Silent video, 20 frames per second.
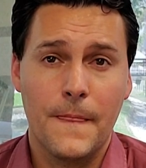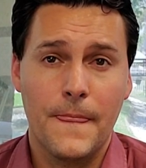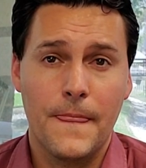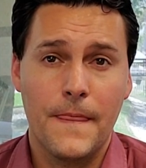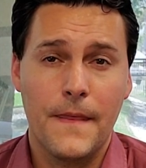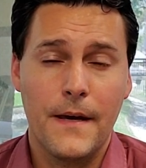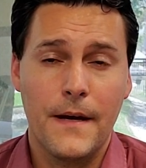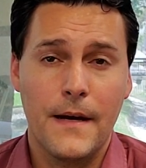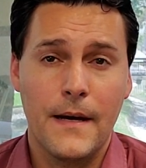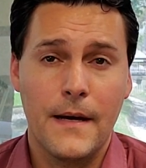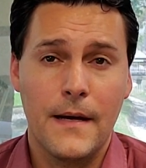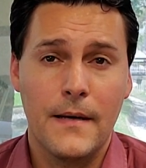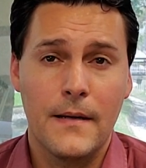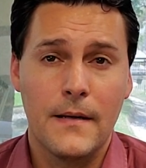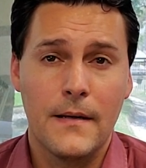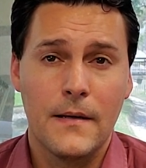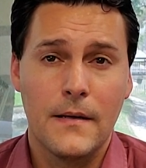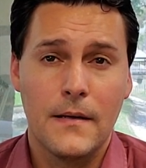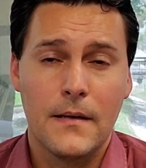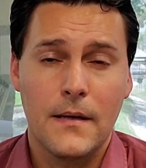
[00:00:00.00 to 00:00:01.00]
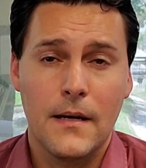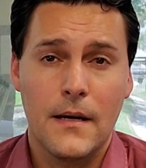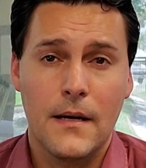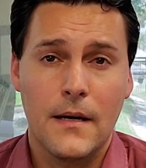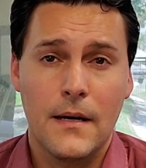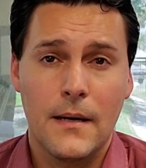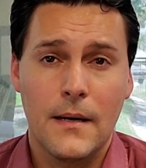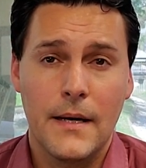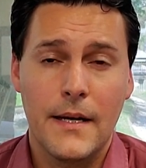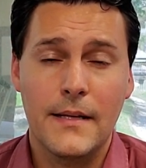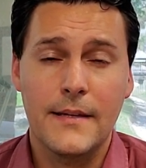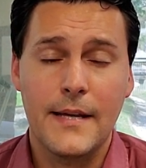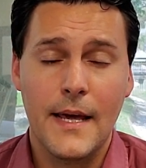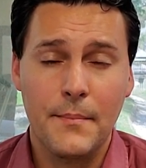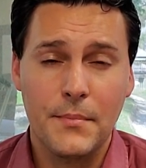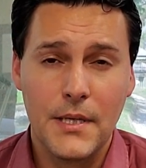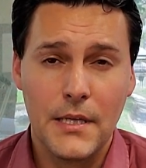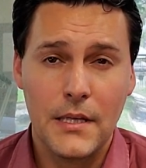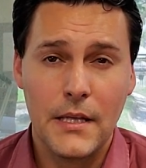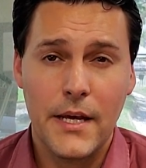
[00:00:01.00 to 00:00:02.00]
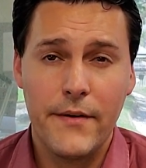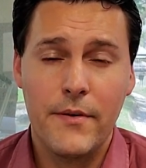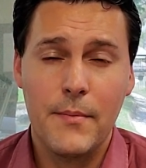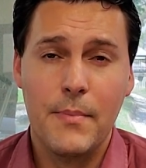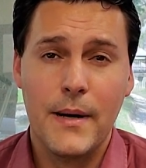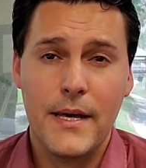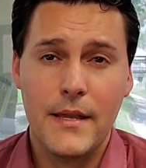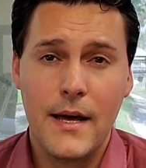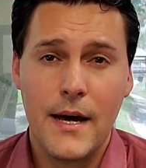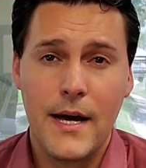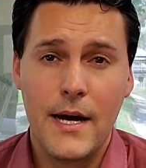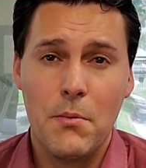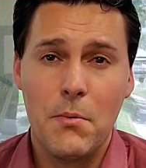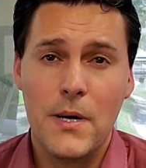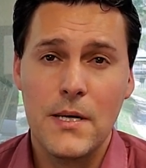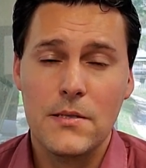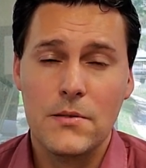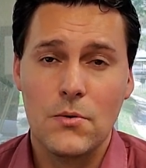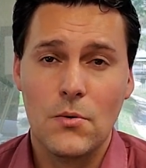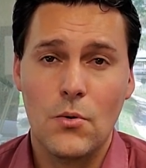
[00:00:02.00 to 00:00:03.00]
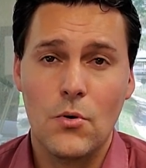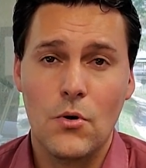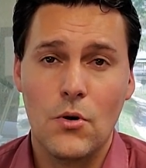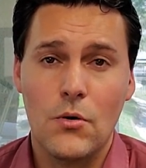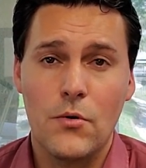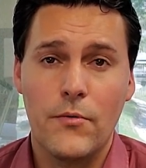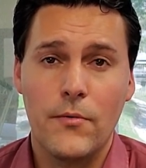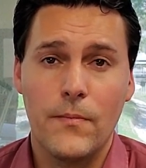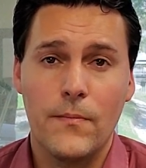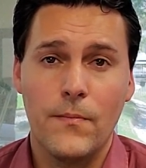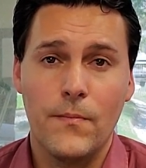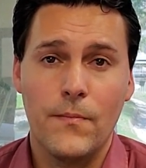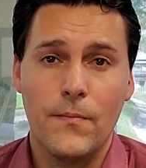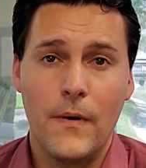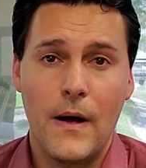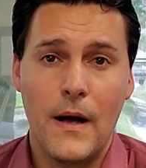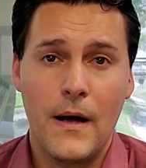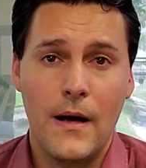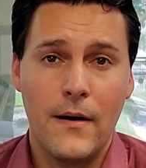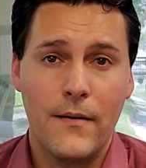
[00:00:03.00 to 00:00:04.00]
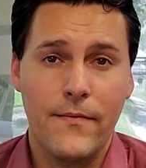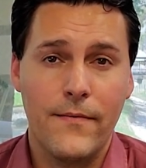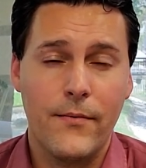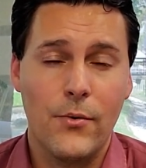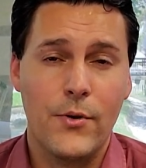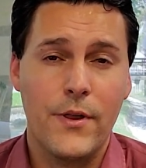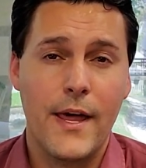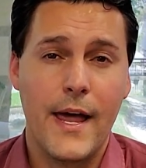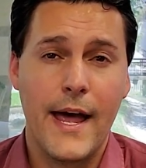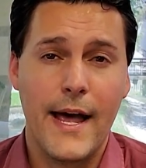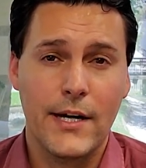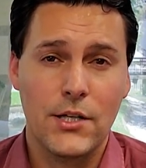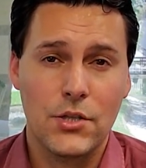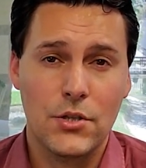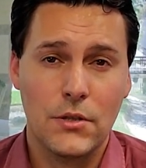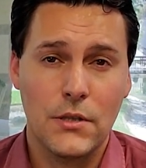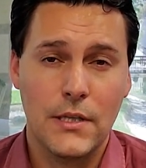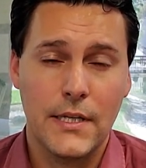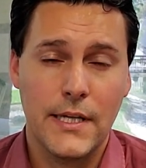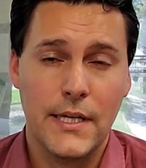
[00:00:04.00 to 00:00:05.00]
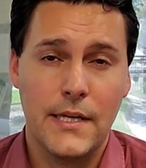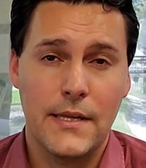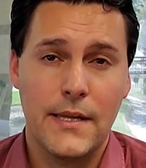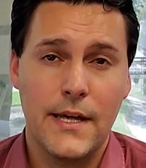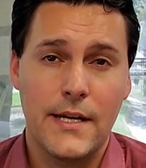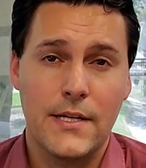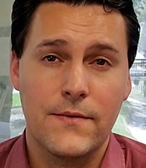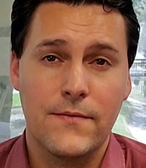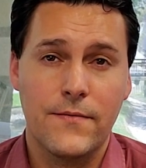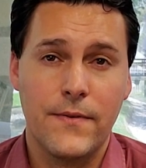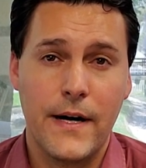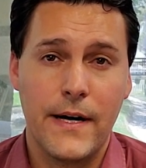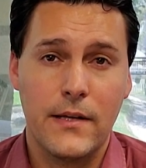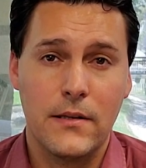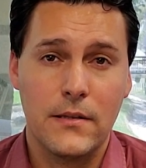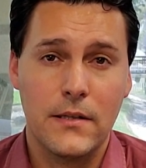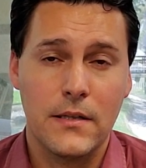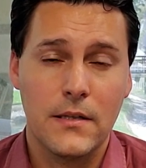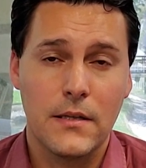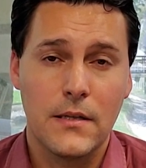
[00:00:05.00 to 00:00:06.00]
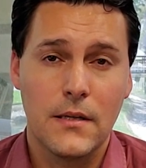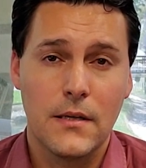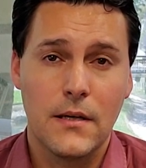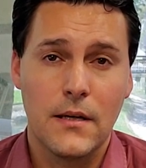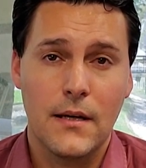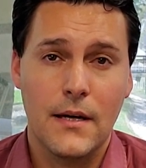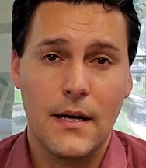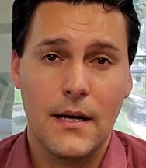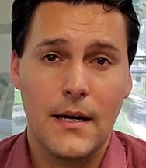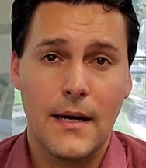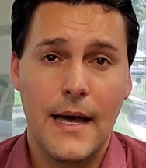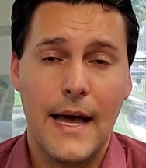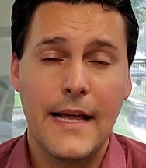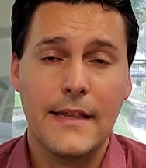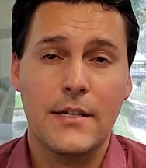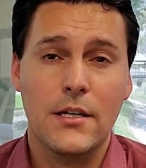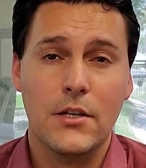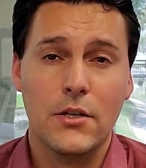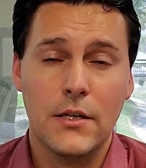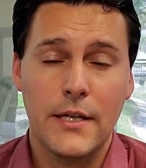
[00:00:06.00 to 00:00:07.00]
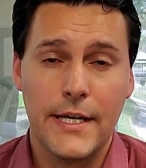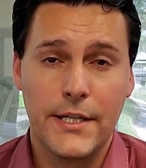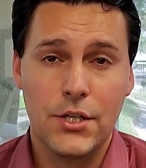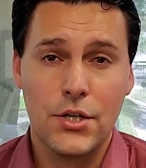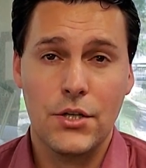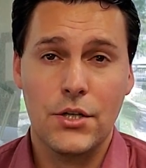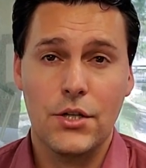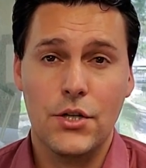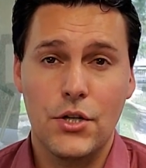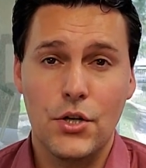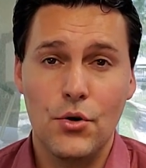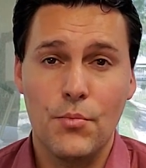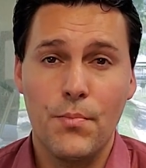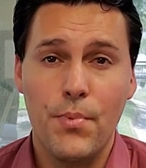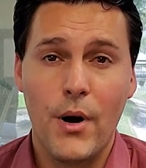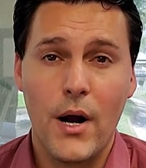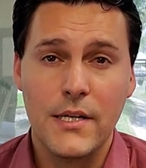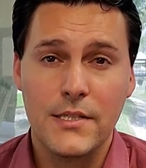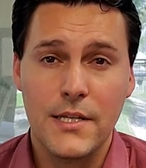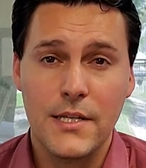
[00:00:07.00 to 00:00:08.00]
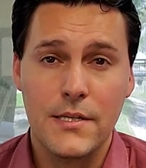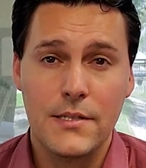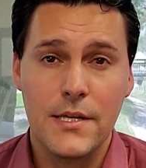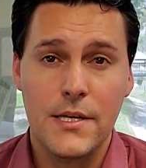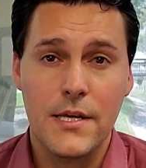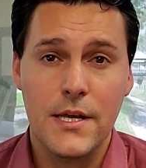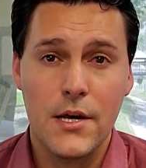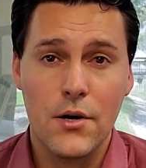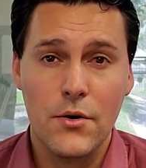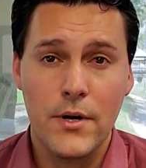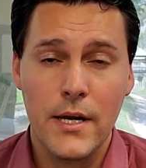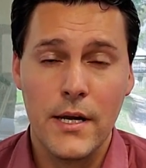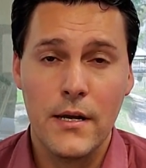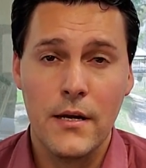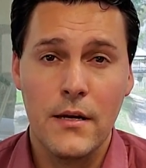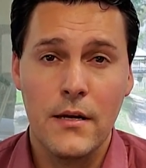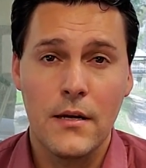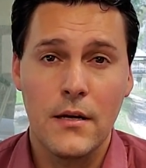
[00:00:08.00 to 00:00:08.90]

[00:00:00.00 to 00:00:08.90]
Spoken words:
the attempted levy by the IRS or for the actual lien that is filed. At the collection due process hearing,